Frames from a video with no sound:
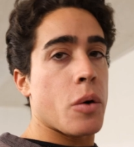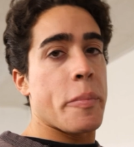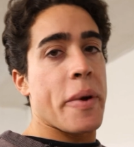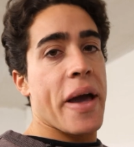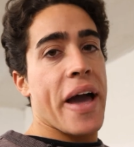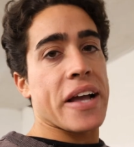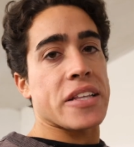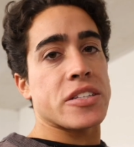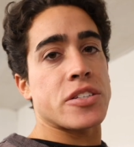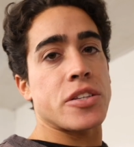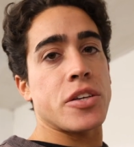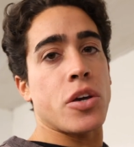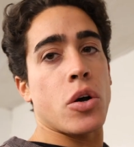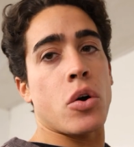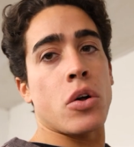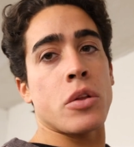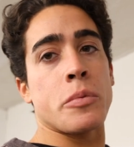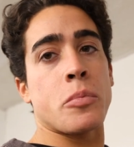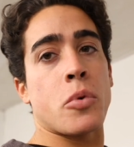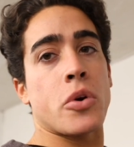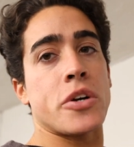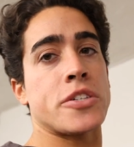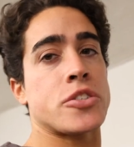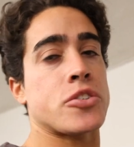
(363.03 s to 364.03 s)
go back to the
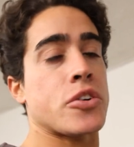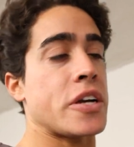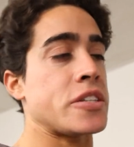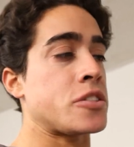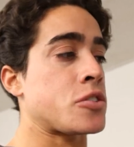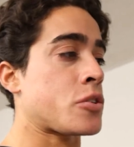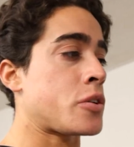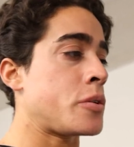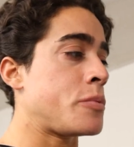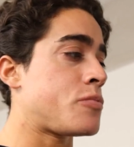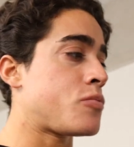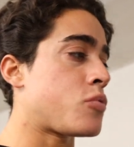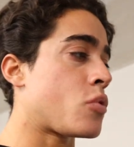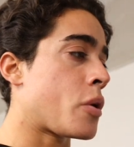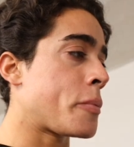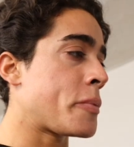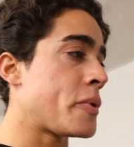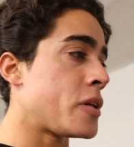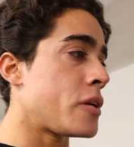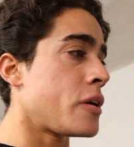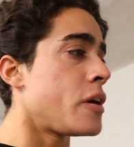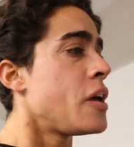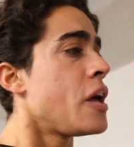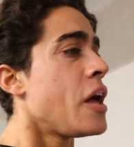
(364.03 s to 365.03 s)
old moisturizer cream
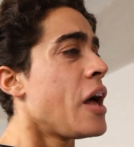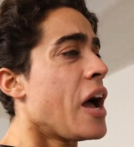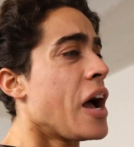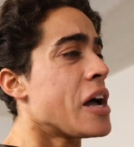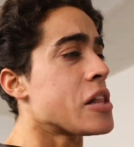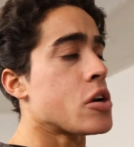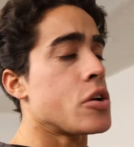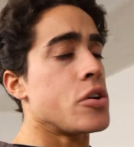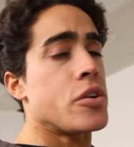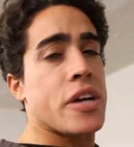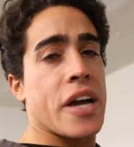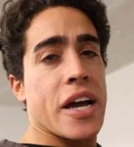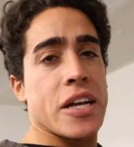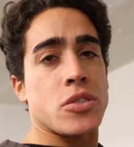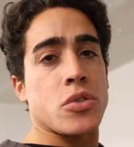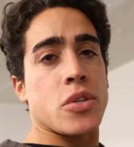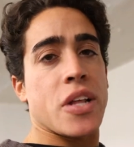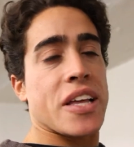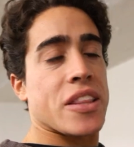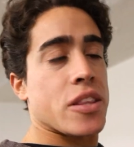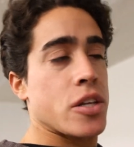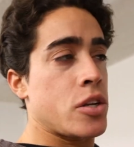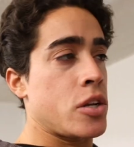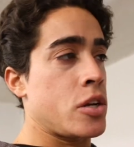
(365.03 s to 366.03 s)
formula. I thought you guys would
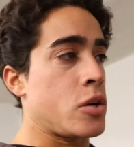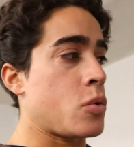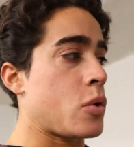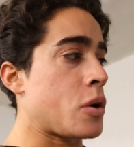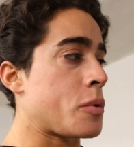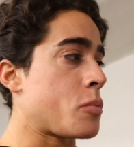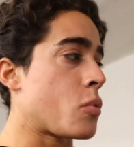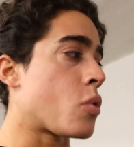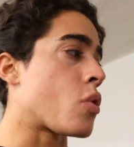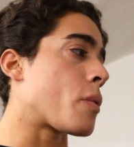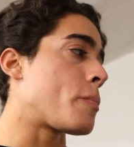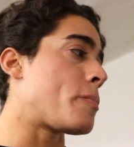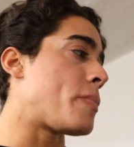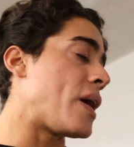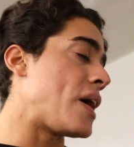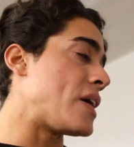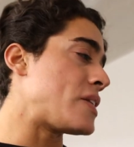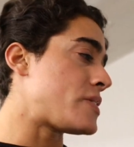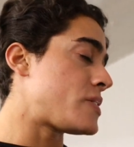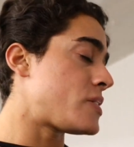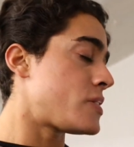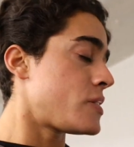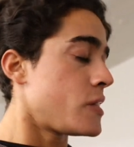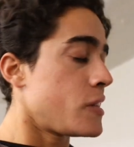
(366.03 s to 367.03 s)
like the new one more,
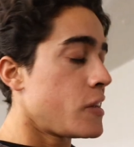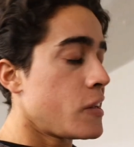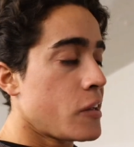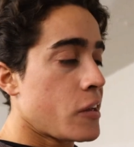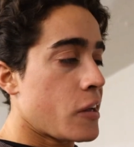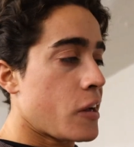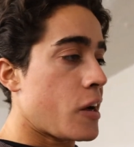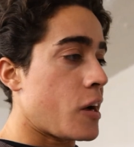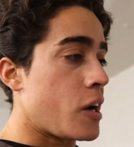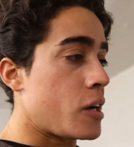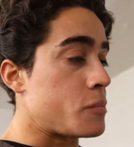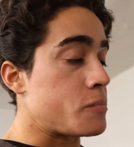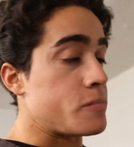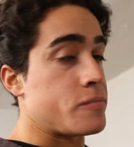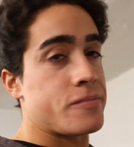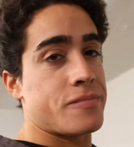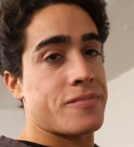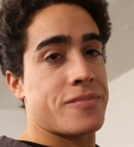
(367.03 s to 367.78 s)
but um,